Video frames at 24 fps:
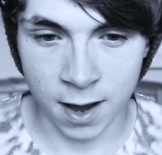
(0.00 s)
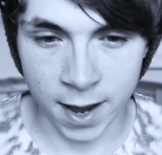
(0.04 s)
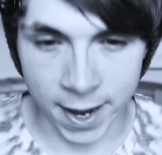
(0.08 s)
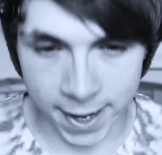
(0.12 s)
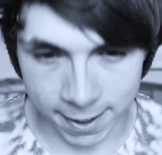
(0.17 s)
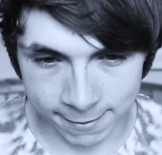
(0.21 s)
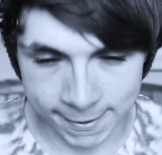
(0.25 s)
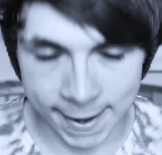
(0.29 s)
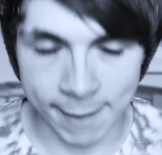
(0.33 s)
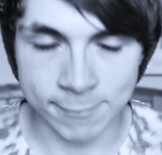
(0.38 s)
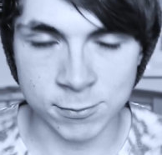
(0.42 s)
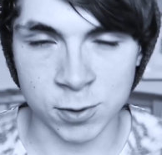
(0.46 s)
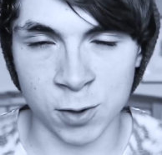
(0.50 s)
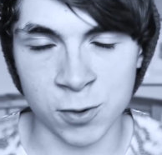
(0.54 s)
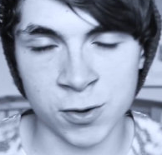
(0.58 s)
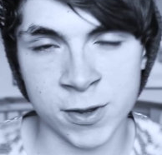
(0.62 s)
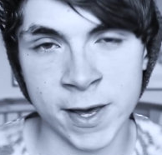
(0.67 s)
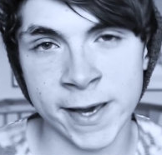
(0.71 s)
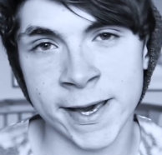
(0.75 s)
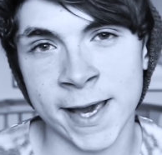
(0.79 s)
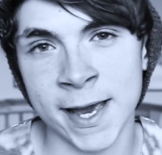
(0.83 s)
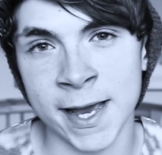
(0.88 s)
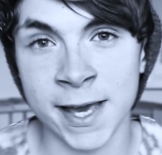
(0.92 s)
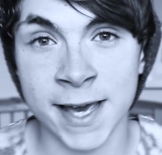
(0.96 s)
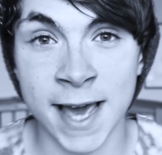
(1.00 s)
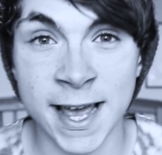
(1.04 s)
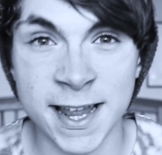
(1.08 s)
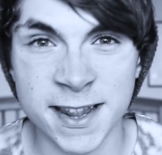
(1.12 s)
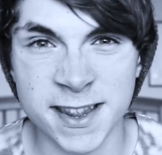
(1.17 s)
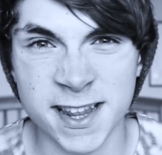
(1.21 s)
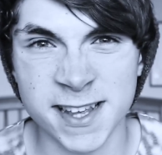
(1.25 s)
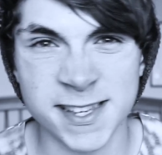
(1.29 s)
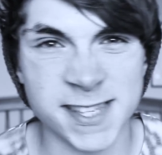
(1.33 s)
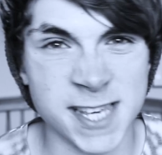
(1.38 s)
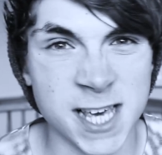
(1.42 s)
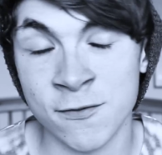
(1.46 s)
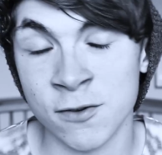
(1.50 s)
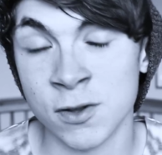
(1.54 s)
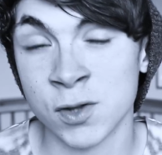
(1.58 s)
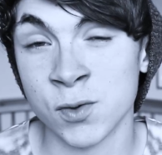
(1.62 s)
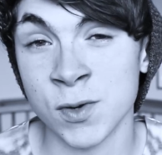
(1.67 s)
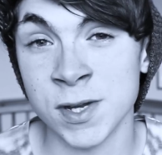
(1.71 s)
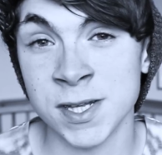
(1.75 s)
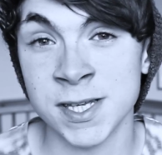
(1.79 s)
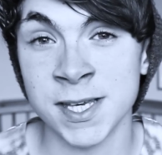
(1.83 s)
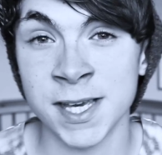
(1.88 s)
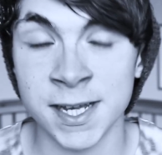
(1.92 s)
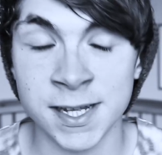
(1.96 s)
I kept on checking again to see if you're
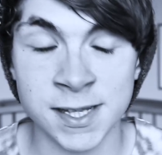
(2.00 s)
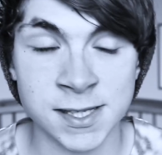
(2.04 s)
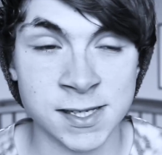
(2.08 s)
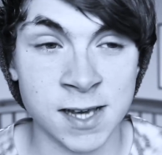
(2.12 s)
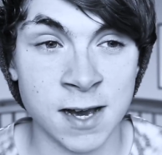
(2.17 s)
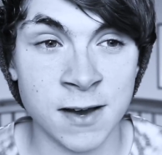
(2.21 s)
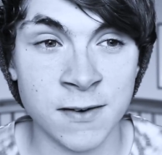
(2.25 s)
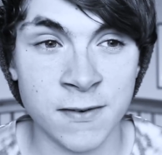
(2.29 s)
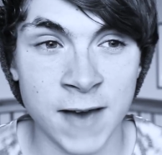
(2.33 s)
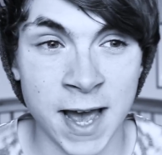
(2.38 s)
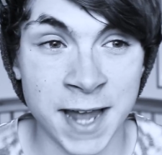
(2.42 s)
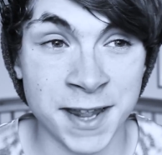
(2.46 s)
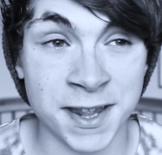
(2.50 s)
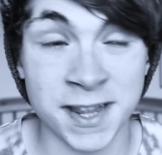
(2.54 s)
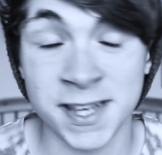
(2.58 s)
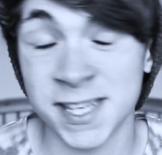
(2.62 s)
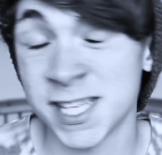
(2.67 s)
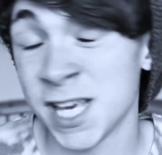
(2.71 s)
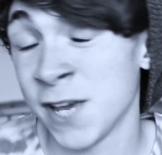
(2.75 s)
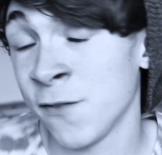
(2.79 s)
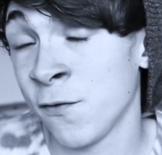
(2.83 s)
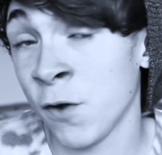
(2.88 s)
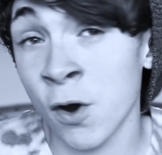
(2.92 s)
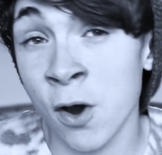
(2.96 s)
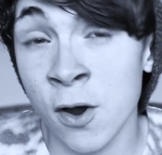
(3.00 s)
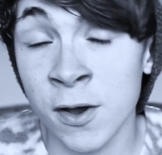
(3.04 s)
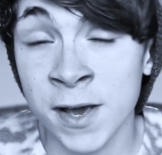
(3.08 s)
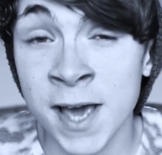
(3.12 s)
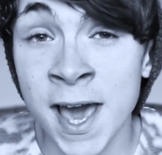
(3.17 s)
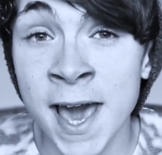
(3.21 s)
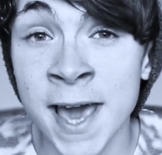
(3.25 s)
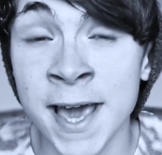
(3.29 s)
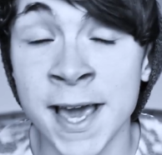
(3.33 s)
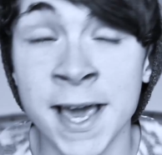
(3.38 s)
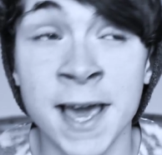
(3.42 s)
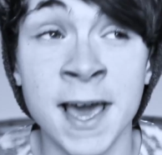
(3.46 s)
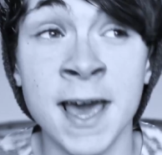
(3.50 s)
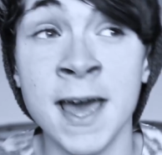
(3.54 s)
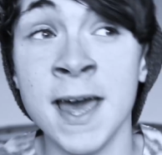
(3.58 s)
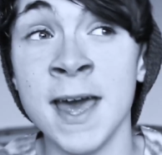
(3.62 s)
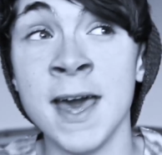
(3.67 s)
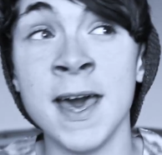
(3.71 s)
tweeting and stuff and to see if you're okay.